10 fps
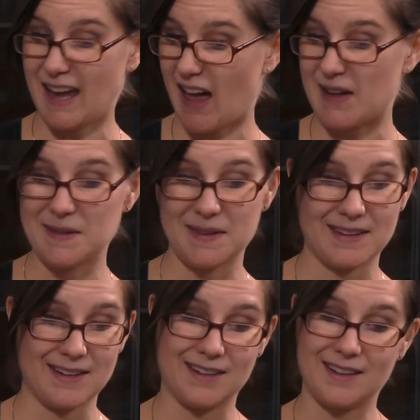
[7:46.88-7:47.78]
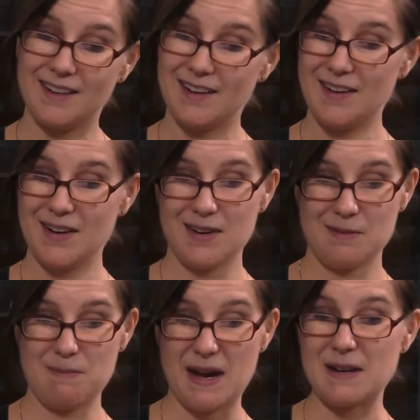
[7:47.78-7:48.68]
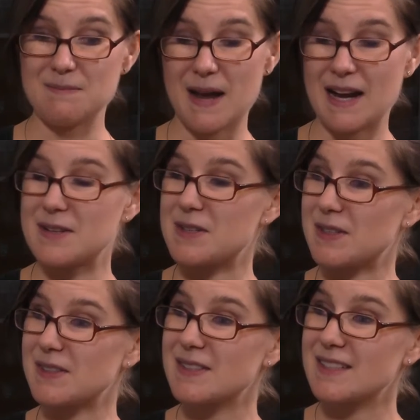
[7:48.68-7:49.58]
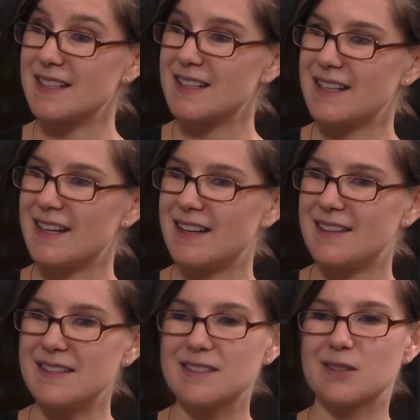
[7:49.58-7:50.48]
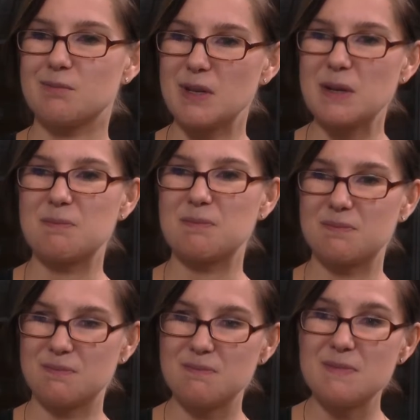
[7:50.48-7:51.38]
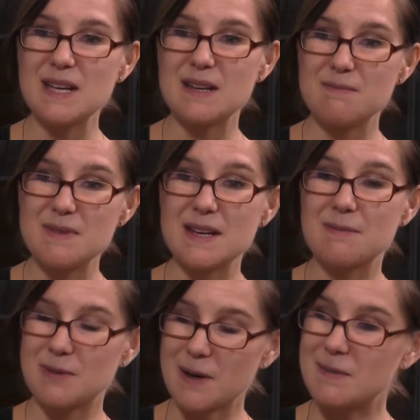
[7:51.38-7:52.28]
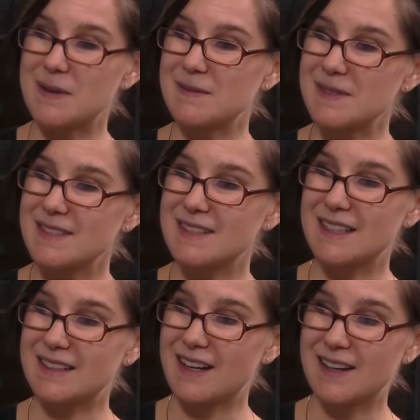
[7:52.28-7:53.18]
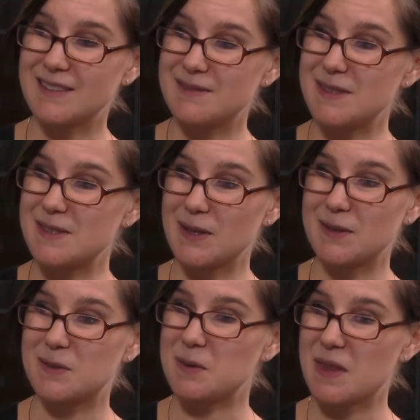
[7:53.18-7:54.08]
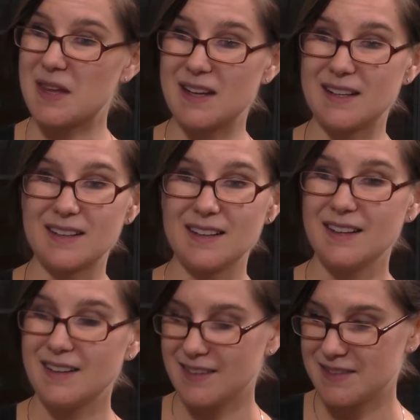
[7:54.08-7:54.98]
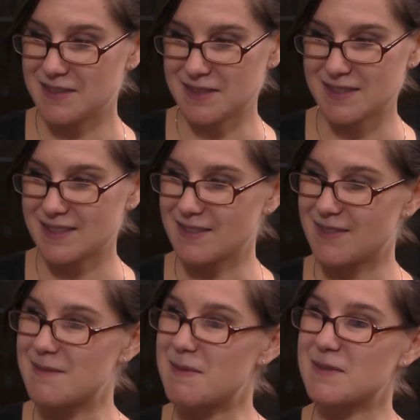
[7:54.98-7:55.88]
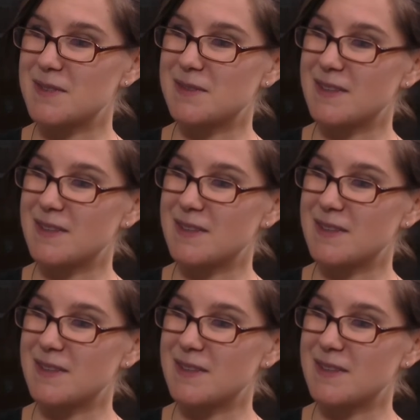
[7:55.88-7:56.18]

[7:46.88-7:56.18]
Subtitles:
healthcare, pensions. These are big problems that can't be solved within just a flip of your